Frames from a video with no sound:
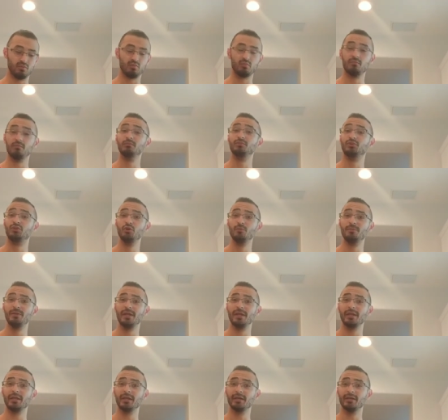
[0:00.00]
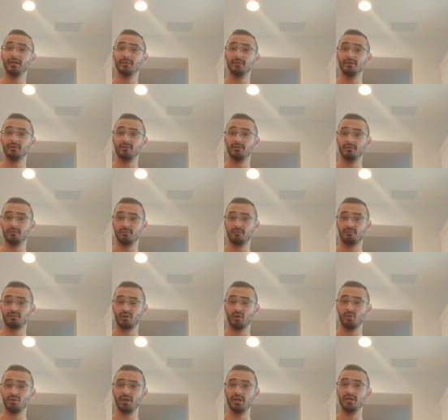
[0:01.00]
supinating it and
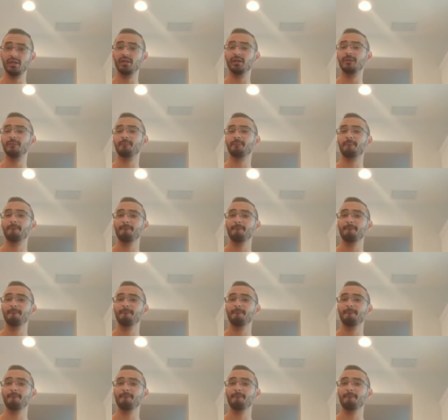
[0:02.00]
pronating it.